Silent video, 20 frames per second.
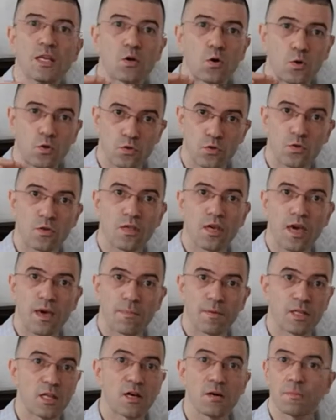caused to the
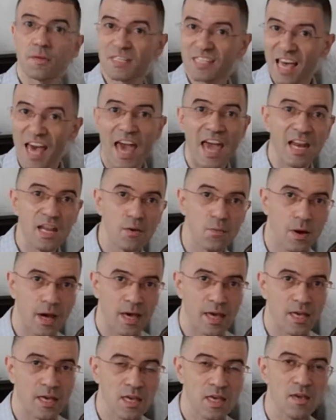epidermis anyway.
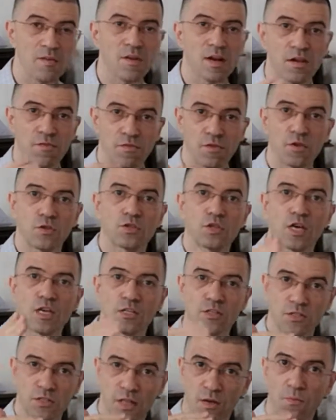Even if you
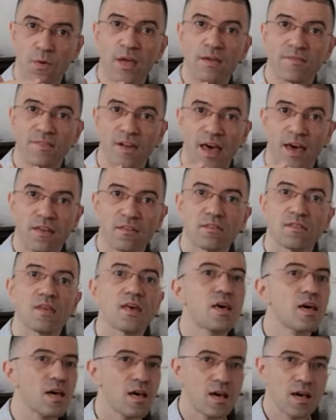change the wavelength,
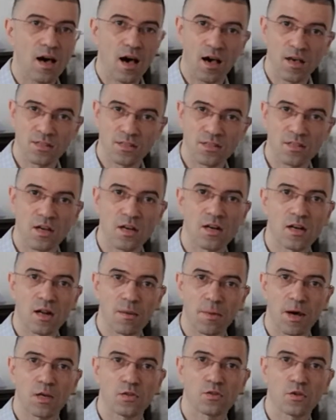a certain
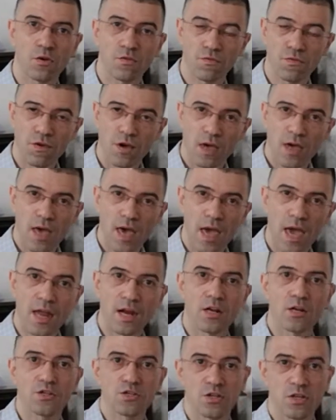amount of
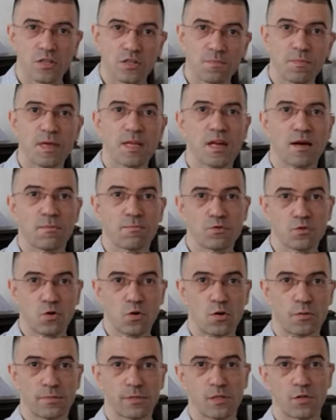energy is being
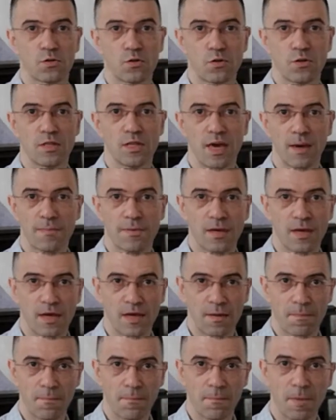absorbed to
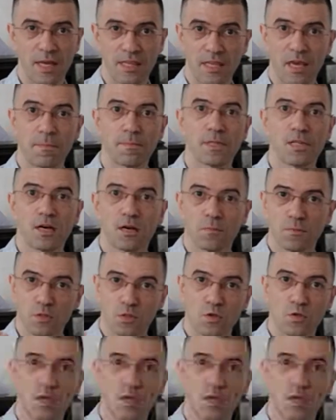by the epidermis, so